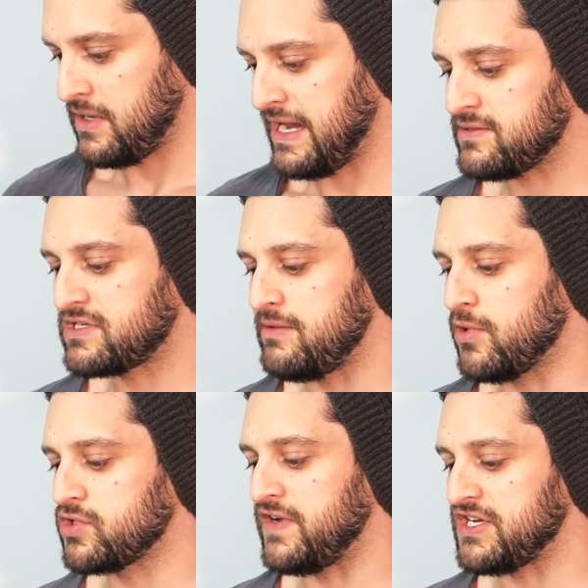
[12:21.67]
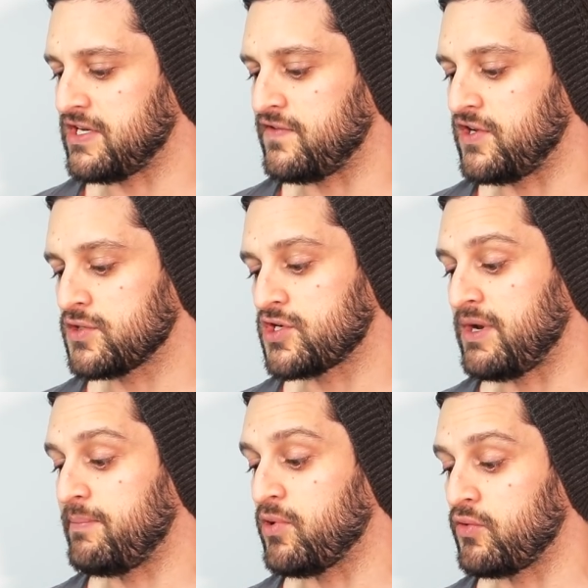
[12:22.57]
How to keep motivation if you don't show
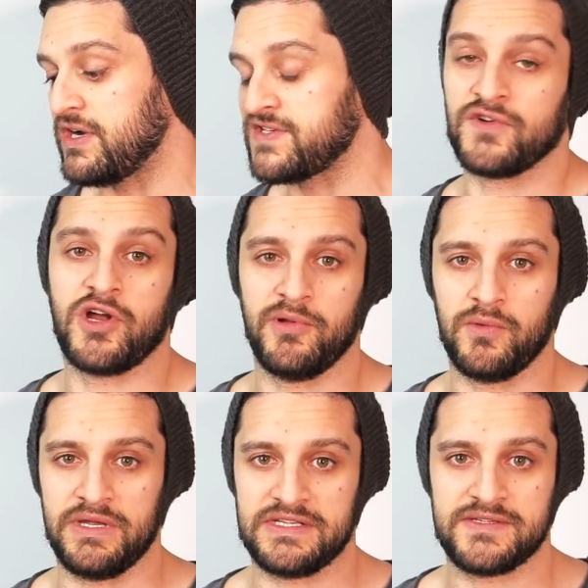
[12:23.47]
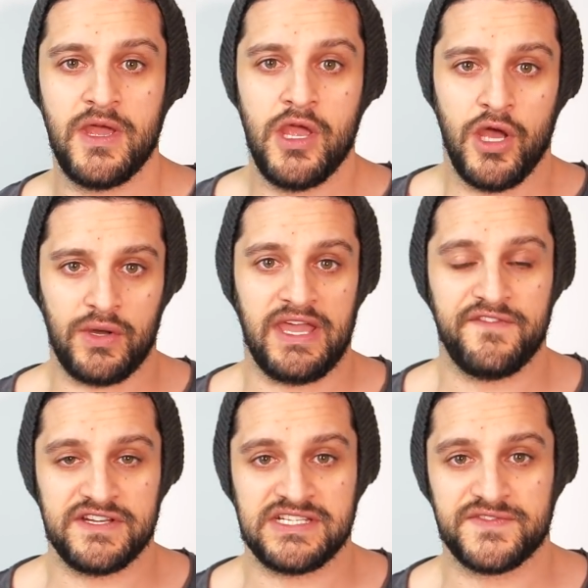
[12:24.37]
any progress for a couple of weeks. Okay,
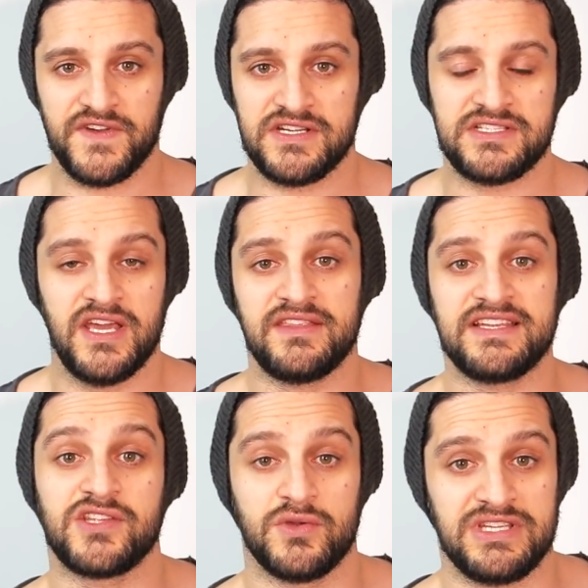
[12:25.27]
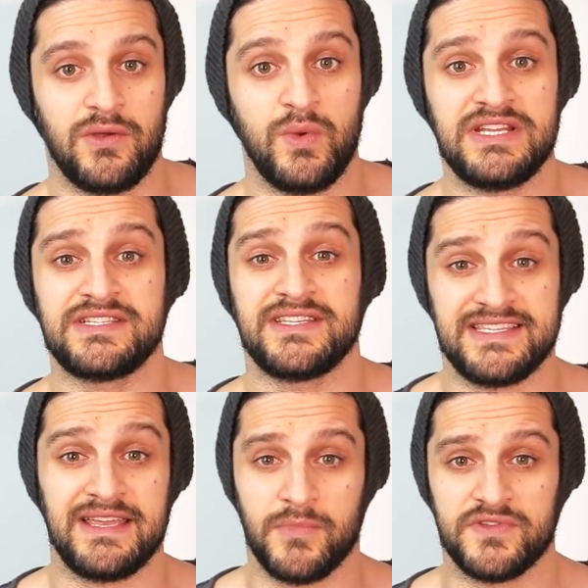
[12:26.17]
first things first, things don't take weeks, they
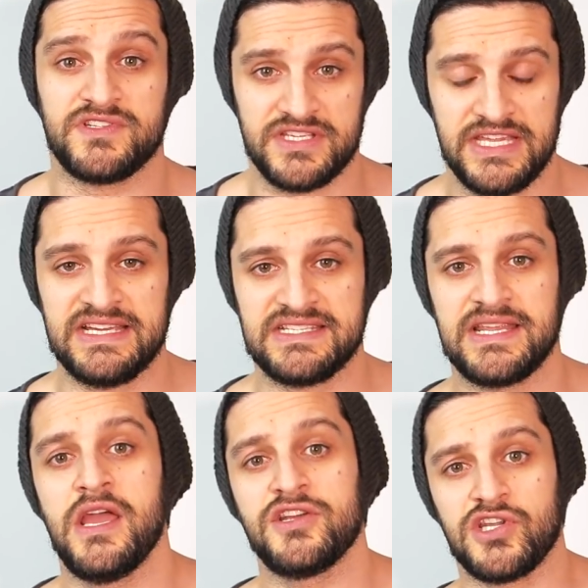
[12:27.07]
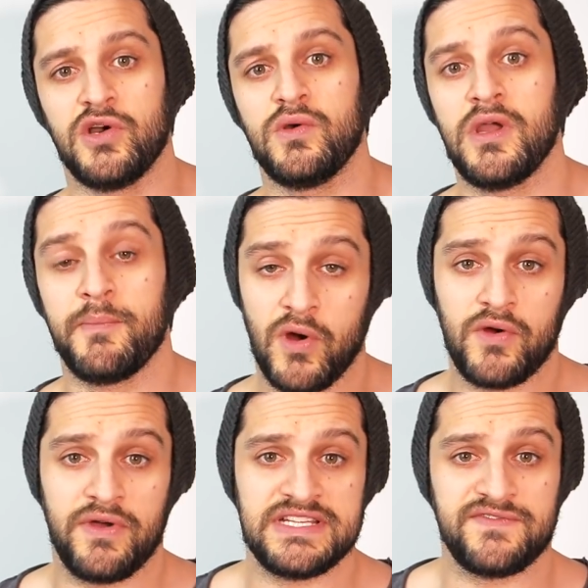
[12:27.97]
take months and years. So
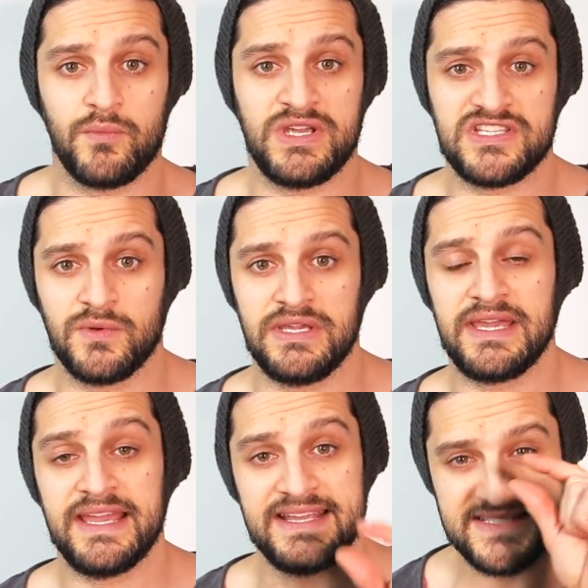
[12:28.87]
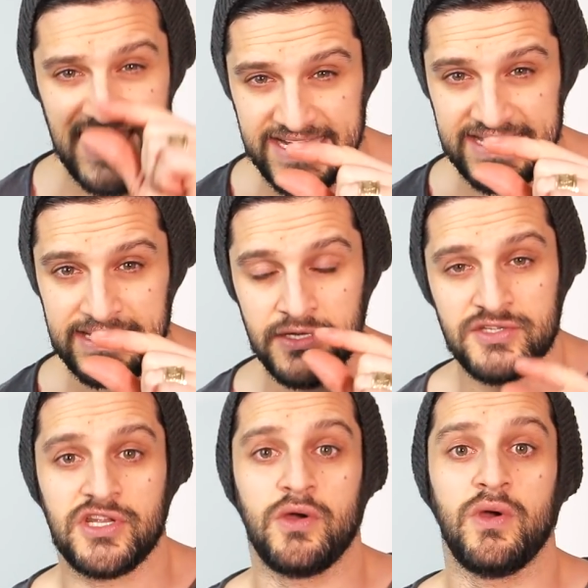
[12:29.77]
progress from week to week is tiny.
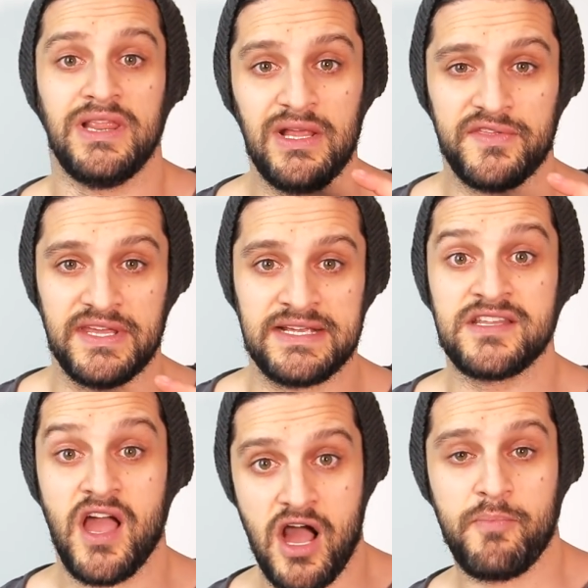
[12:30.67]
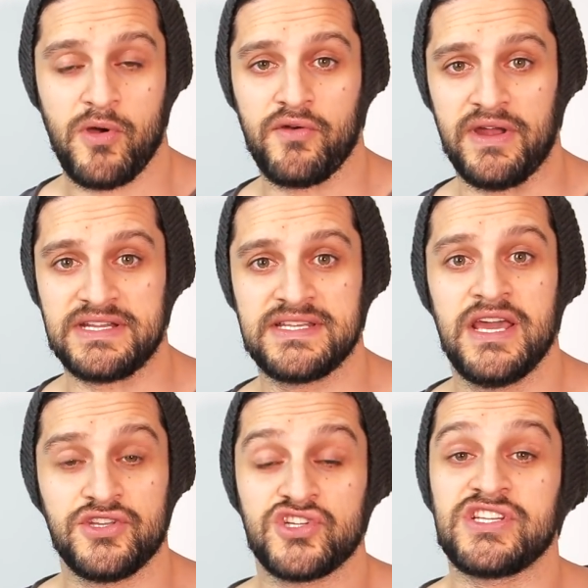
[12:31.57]
So little things are progress.
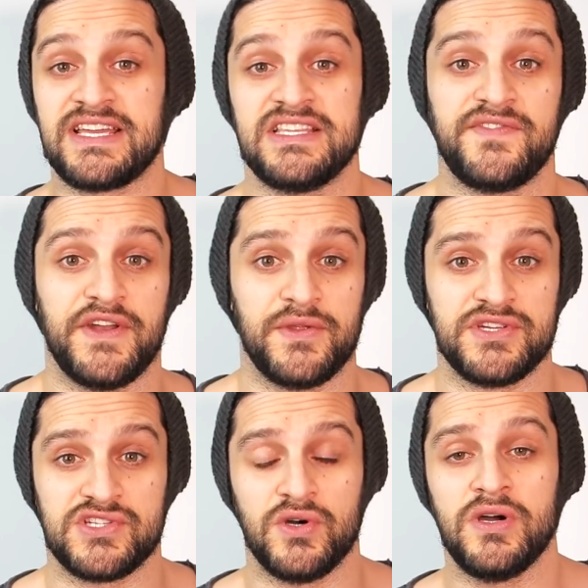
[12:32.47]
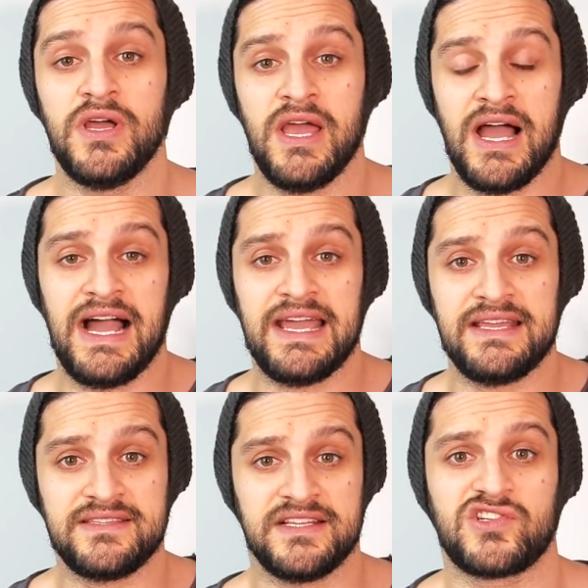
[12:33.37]
Just like in this video that you saw, I
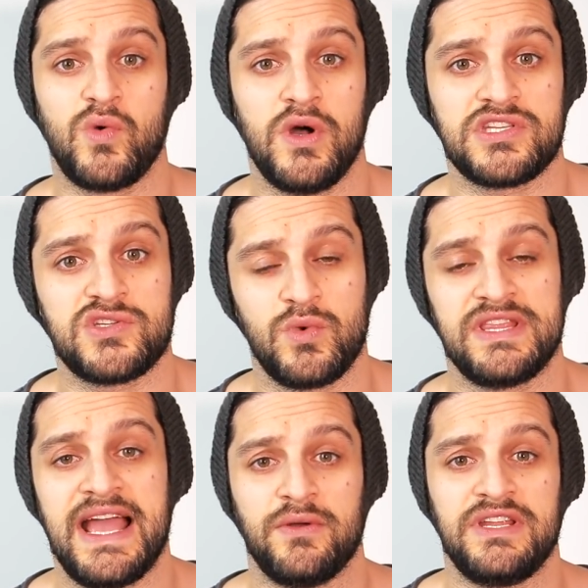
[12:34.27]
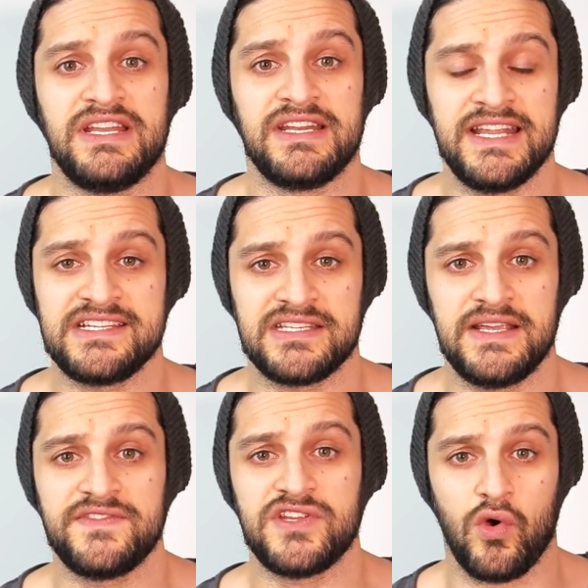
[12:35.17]
did squats without needing knee
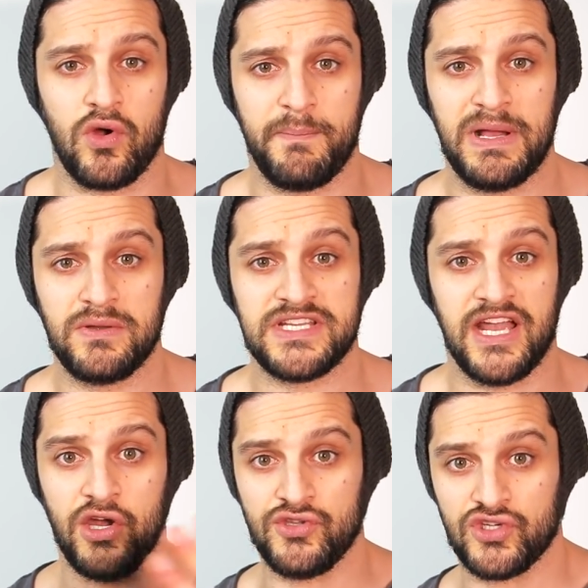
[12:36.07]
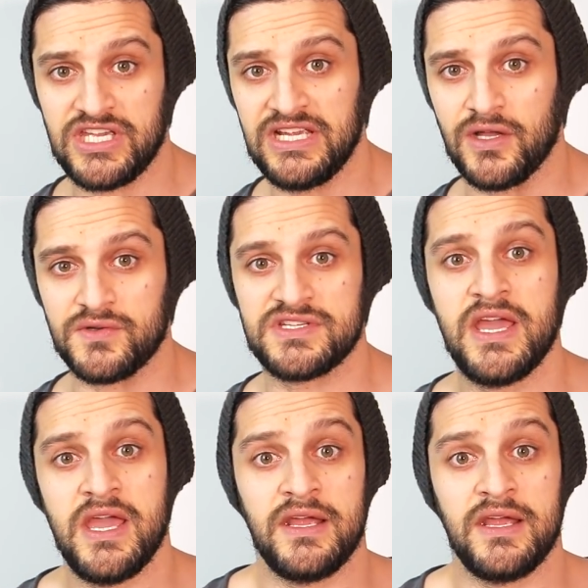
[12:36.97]
sleeves or a belt at 100 kilos.